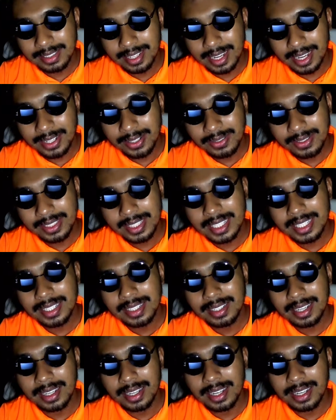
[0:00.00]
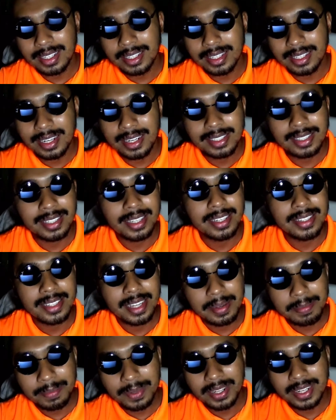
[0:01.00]
I don't think there's an
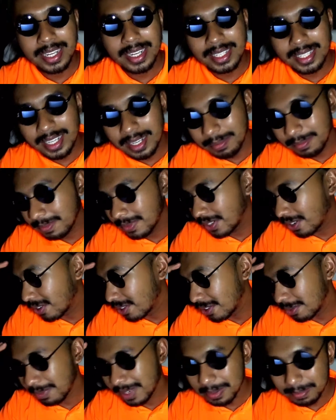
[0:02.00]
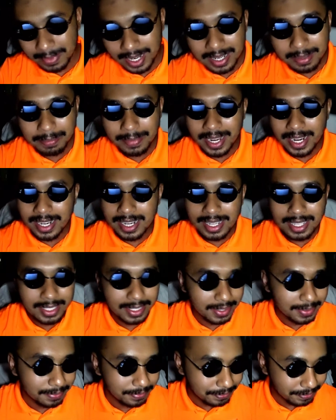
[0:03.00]
example that come across to my mind, but
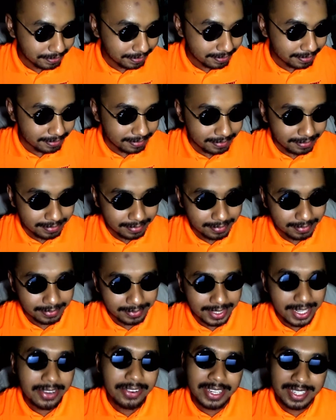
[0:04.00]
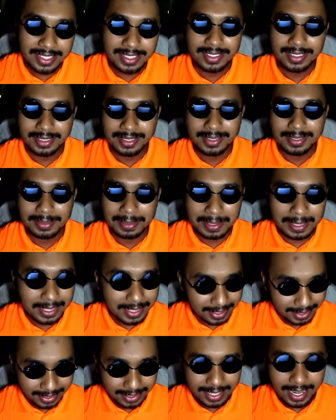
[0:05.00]
there is.
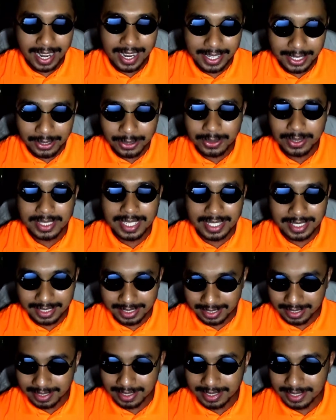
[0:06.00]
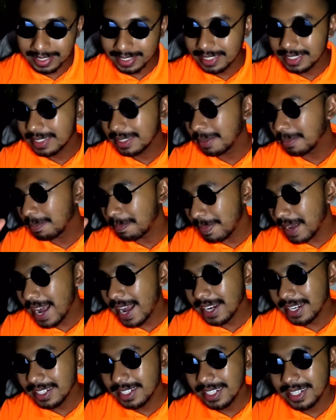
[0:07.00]
I know this is a
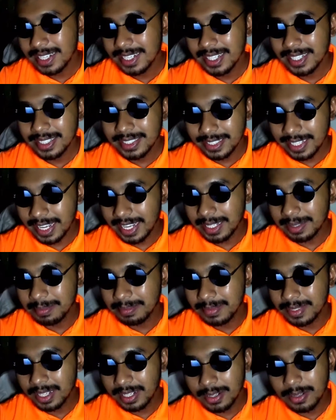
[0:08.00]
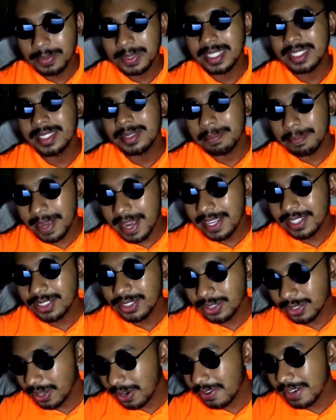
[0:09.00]
bad game, bad
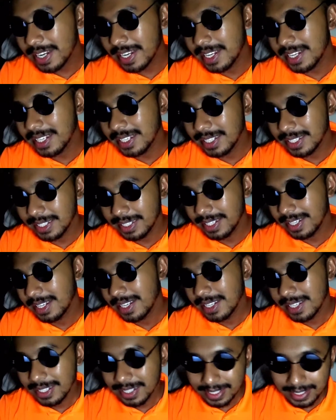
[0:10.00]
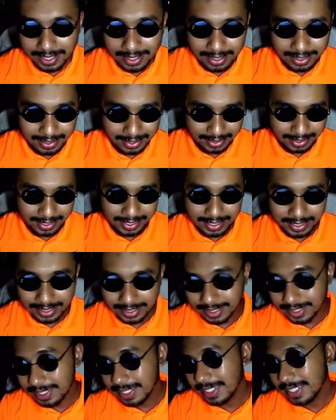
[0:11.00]
story
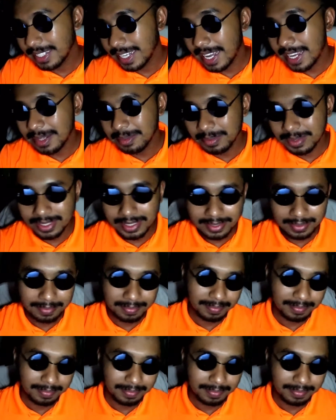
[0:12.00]
in games.